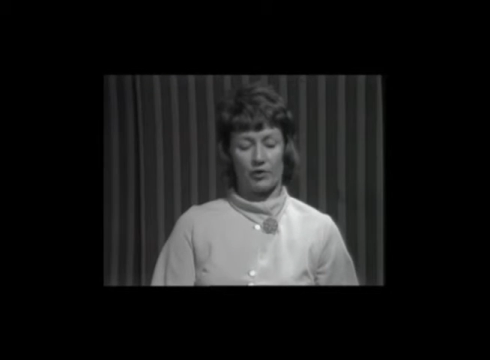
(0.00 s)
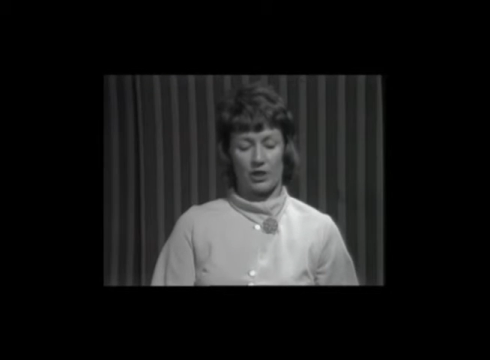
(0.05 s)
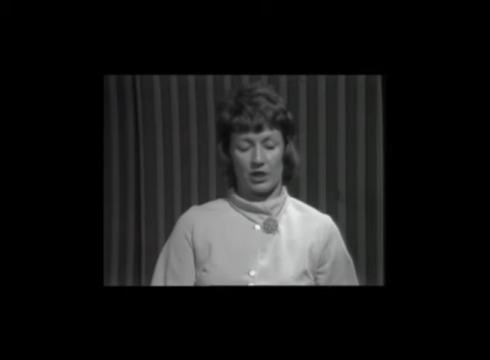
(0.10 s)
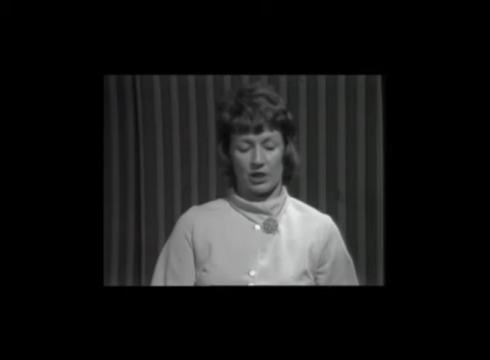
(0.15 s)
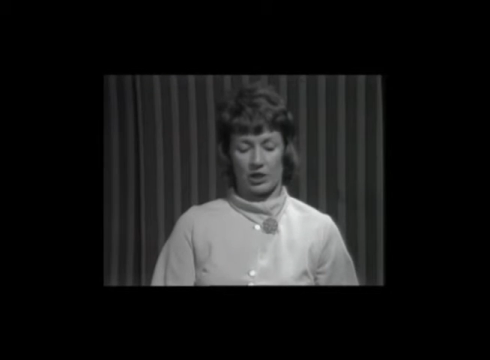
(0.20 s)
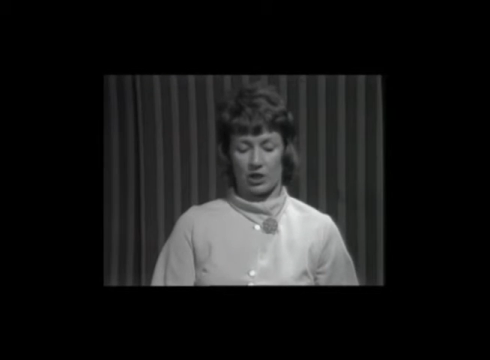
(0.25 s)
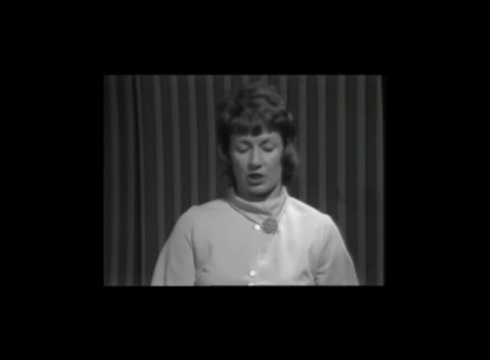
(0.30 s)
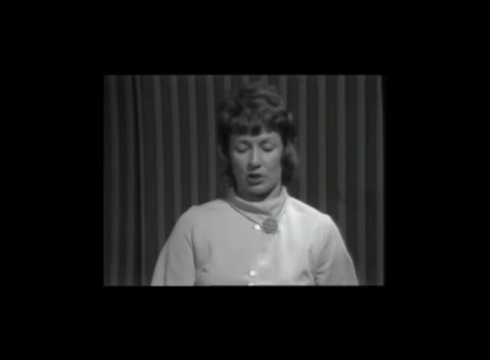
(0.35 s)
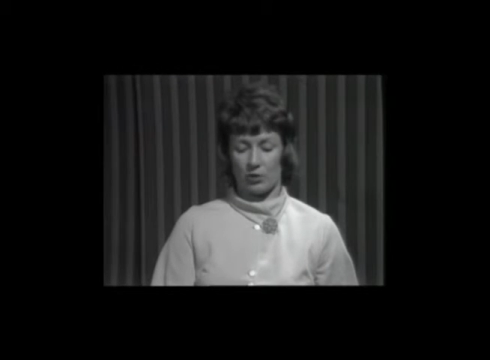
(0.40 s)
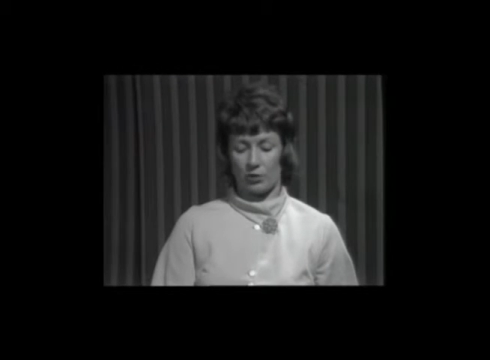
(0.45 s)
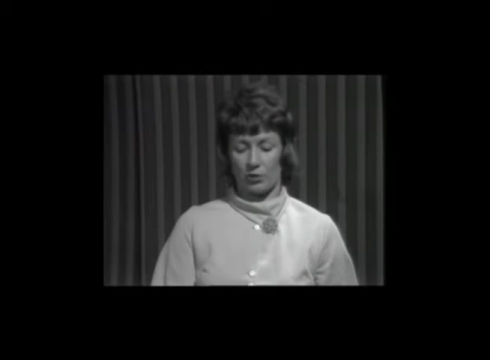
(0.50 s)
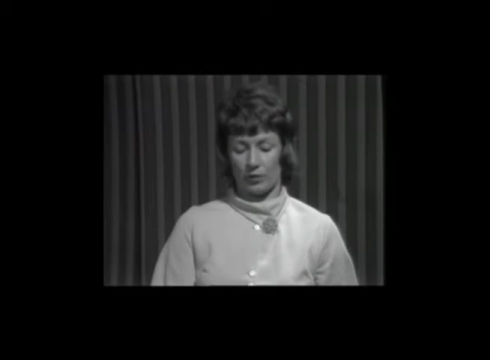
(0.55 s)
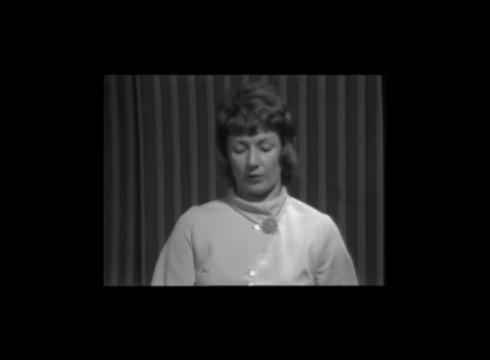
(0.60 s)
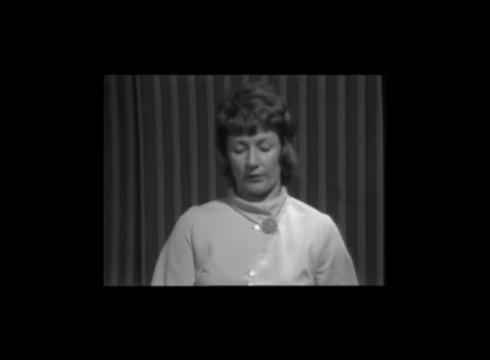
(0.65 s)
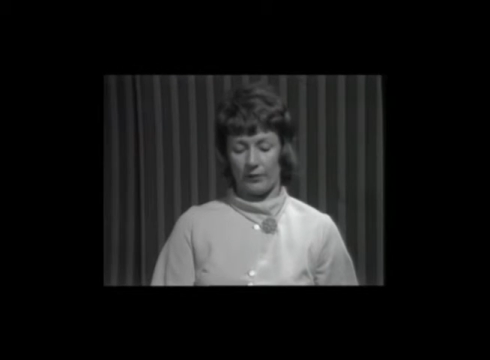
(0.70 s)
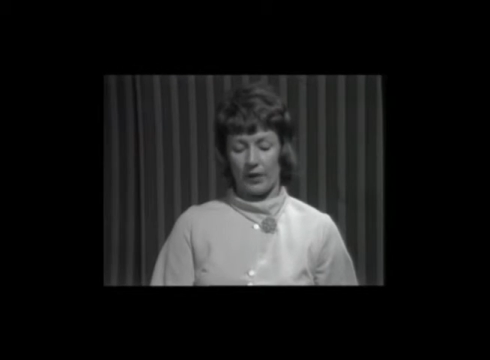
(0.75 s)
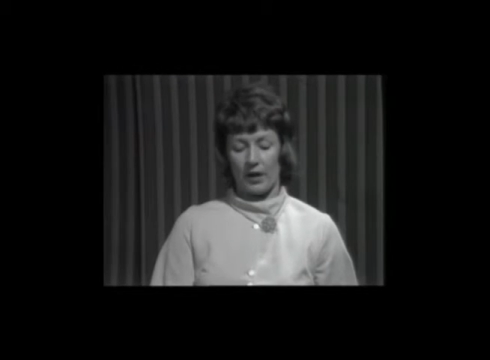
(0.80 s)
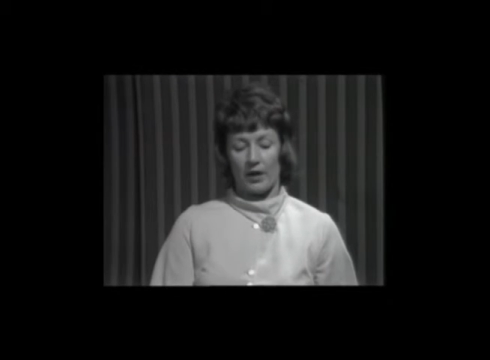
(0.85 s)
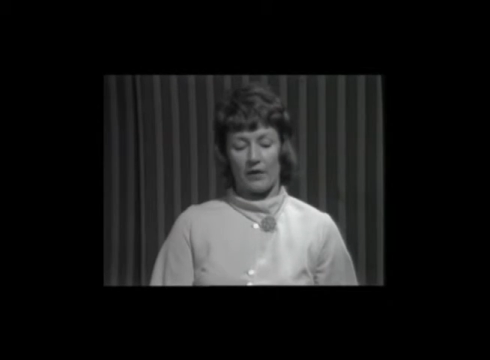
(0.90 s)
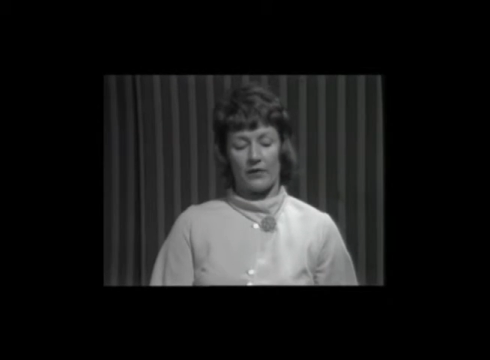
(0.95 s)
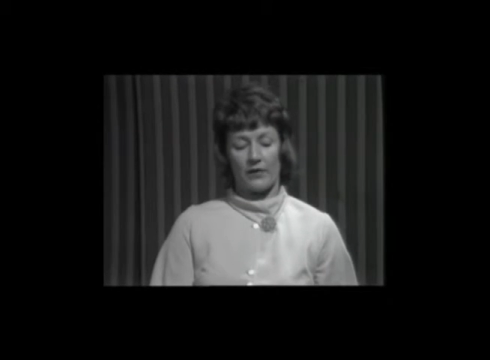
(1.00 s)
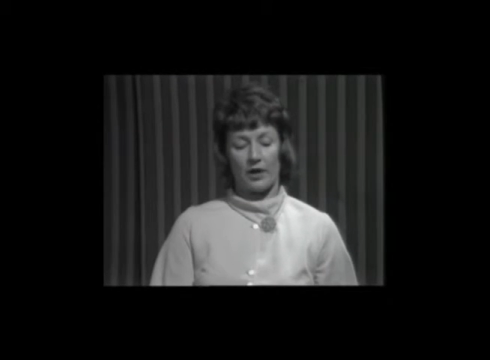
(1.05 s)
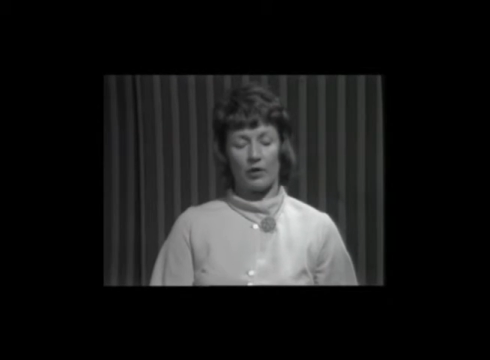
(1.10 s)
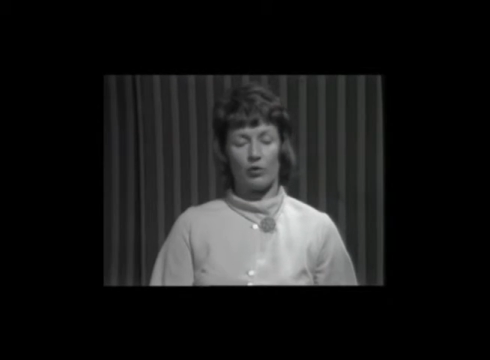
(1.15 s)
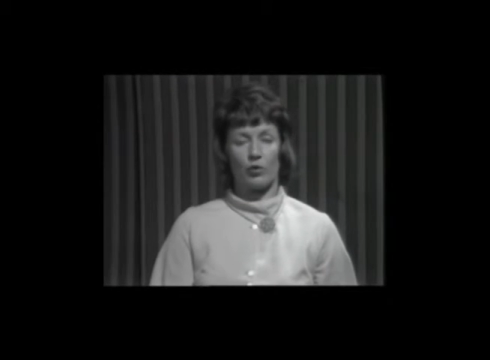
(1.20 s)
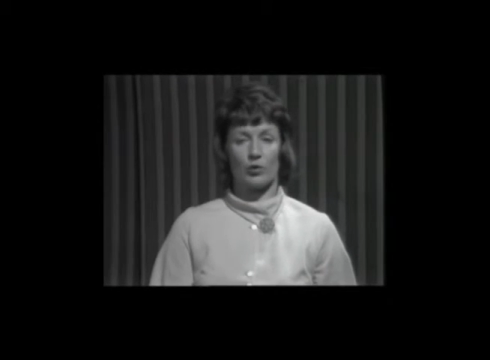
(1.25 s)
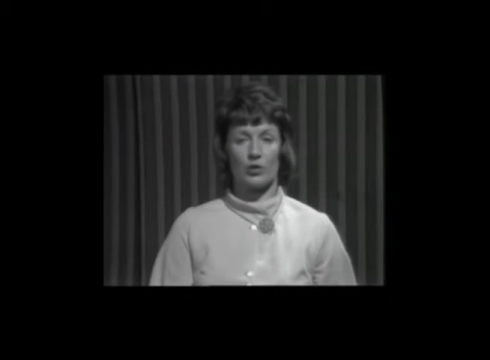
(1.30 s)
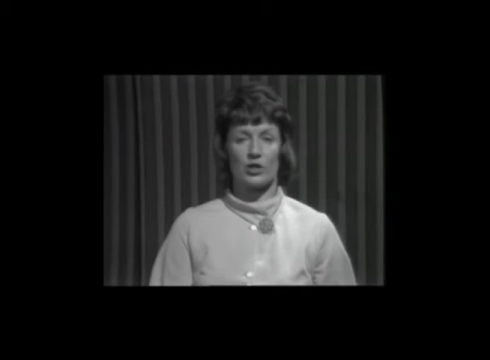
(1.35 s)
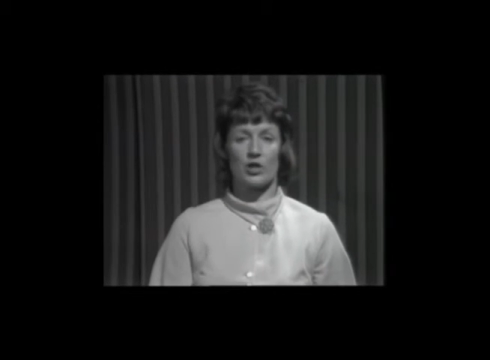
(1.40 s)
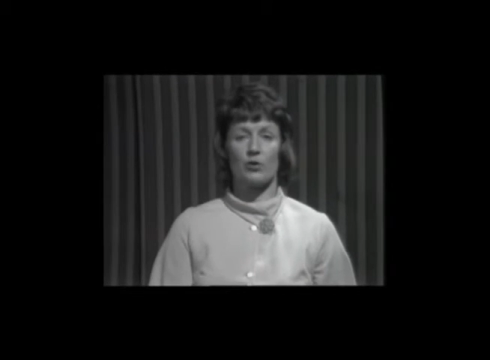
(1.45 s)
this school, they're
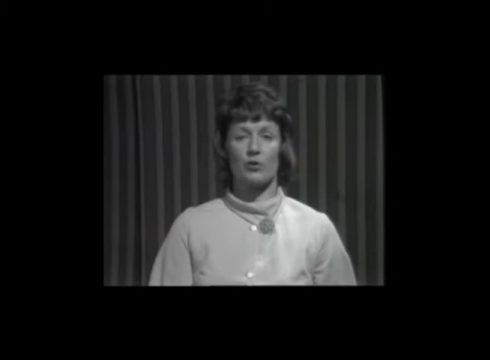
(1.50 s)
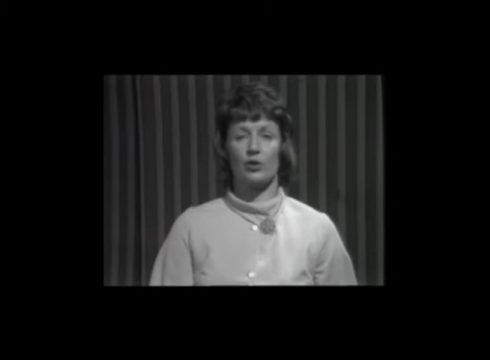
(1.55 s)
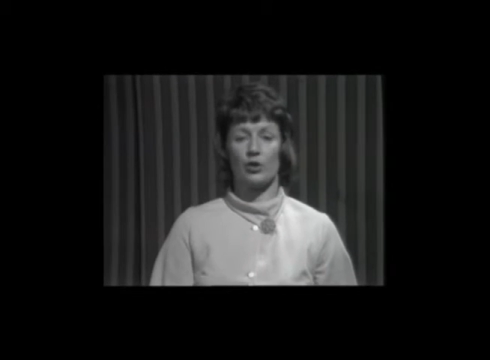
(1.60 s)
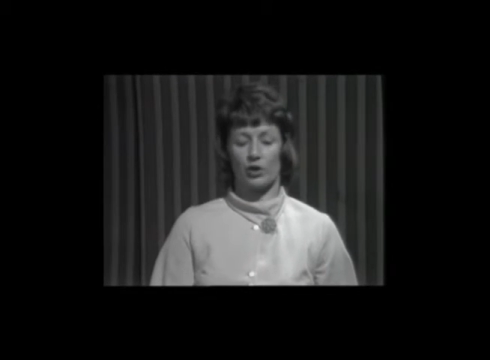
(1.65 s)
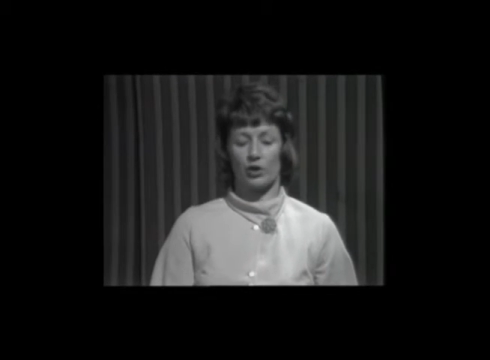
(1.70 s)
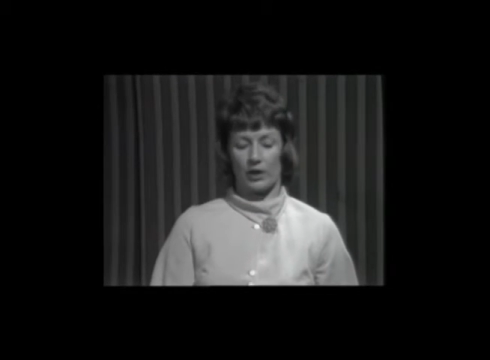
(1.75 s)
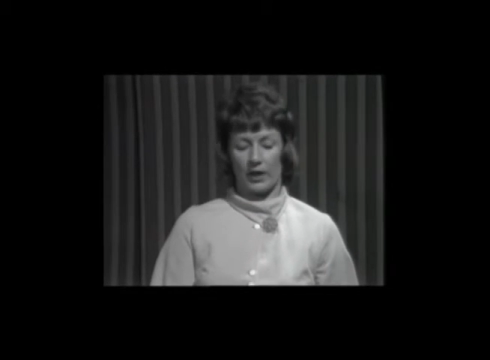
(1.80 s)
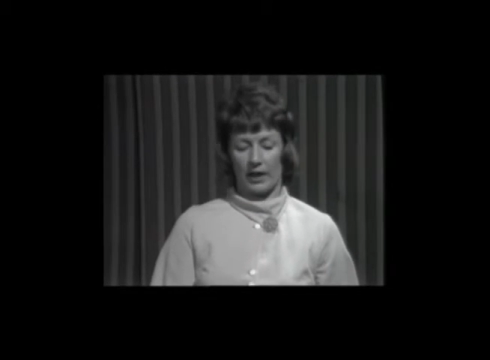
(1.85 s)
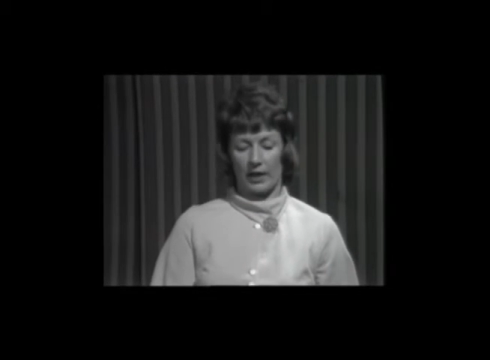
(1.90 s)
also good